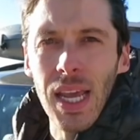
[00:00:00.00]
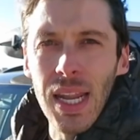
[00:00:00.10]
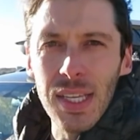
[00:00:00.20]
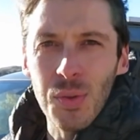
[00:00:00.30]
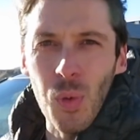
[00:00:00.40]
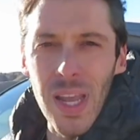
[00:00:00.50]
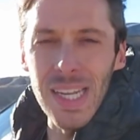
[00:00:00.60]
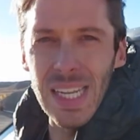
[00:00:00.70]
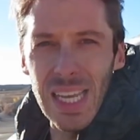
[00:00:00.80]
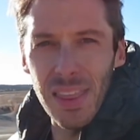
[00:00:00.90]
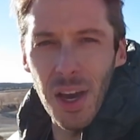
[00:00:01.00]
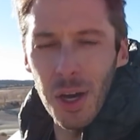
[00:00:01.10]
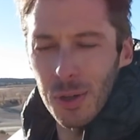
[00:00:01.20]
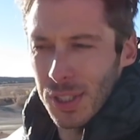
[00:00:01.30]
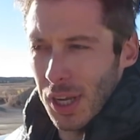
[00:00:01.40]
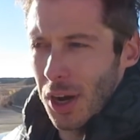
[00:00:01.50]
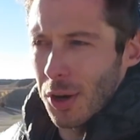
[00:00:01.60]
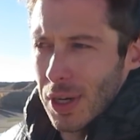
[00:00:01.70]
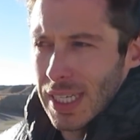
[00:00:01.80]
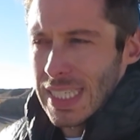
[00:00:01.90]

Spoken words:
It is windy though, so